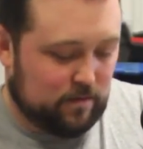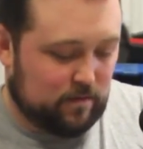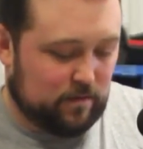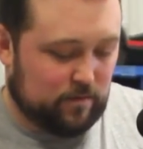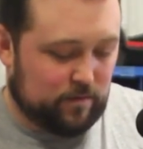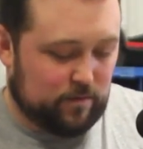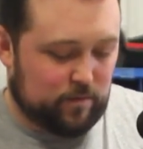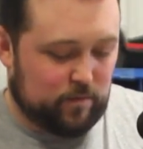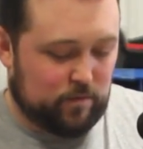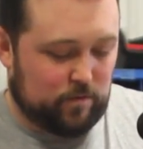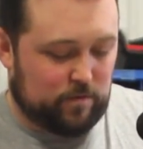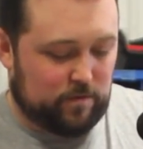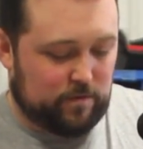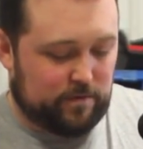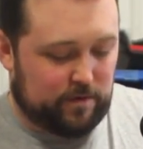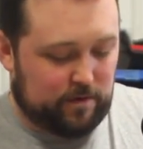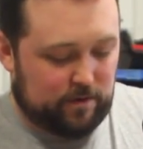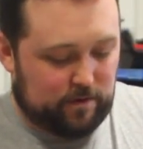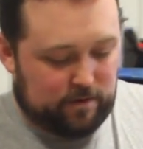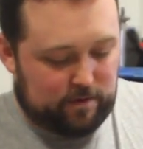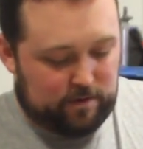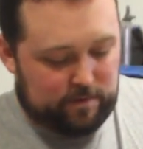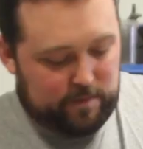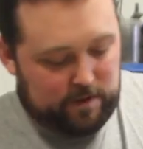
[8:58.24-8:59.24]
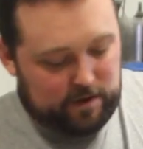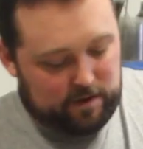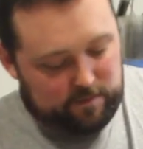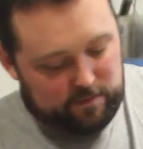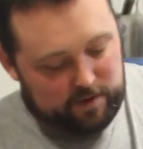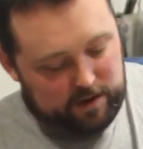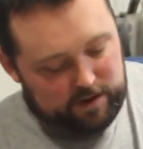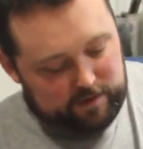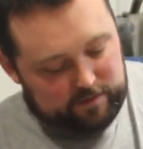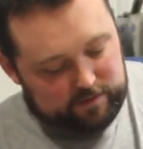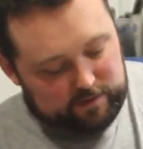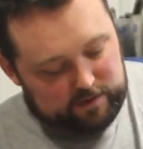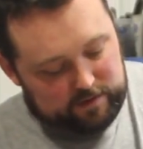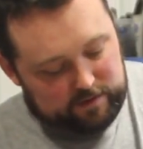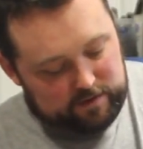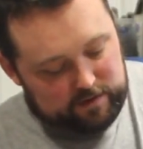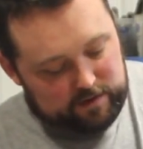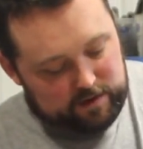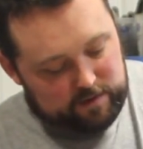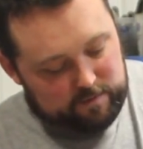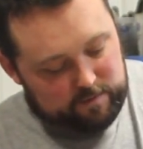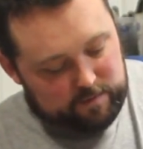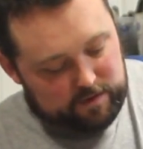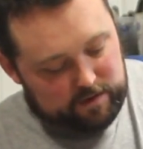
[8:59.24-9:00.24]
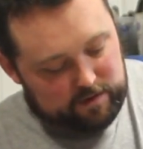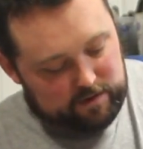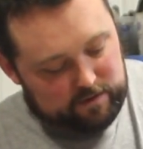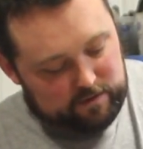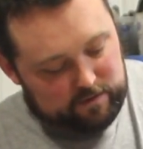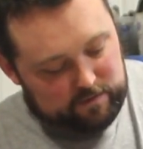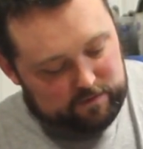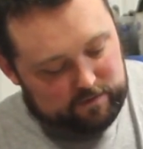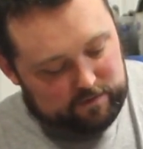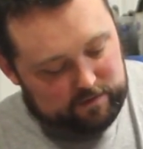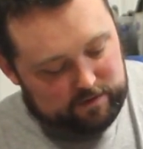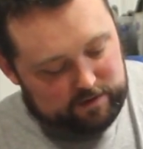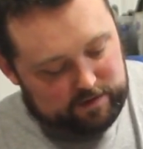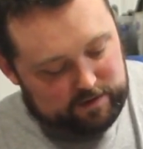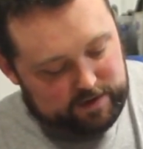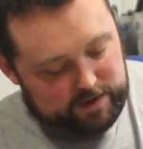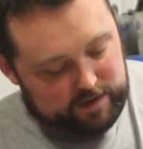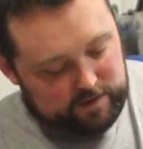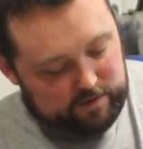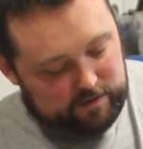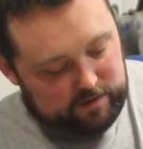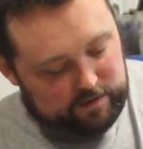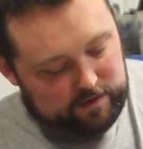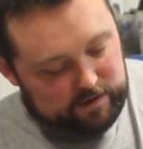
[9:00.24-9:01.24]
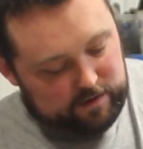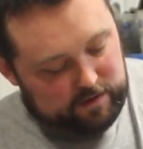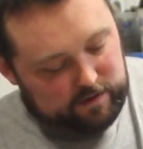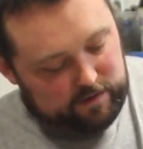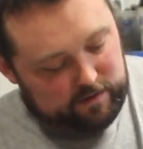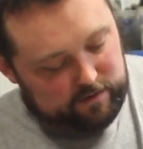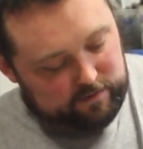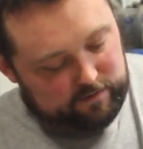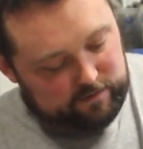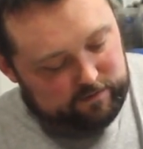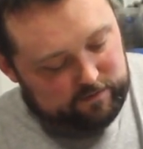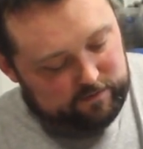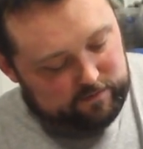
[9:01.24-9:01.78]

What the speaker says: Remove your little bit of masking tape that you used to align the decals.